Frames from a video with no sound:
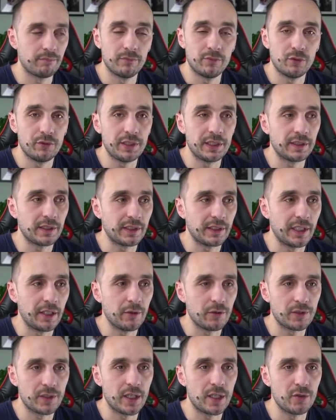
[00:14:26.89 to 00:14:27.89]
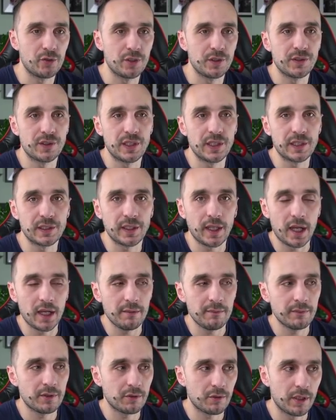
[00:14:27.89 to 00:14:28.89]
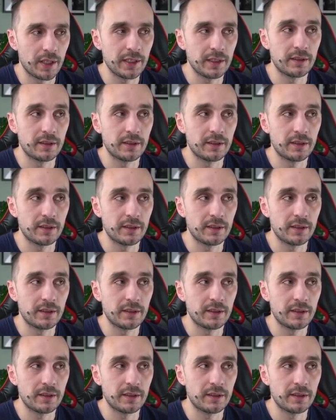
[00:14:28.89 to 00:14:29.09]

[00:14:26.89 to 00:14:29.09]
doing the Chaos Dungeon 6 times, right?